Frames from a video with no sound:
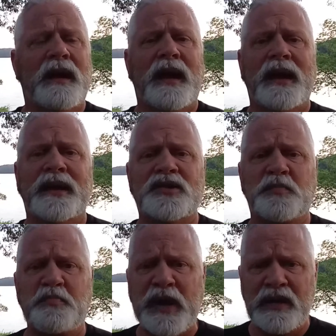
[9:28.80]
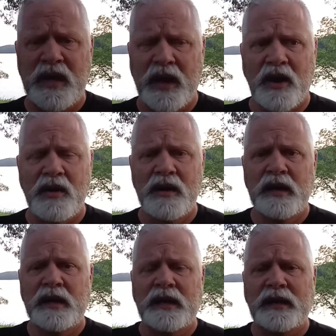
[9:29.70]
And it's been there
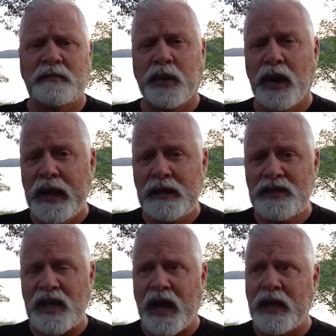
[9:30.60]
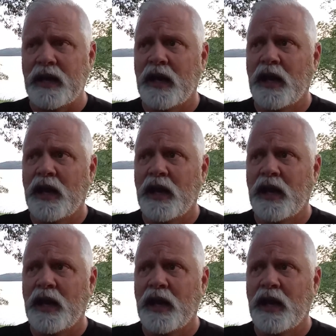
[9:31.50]
in plain sight.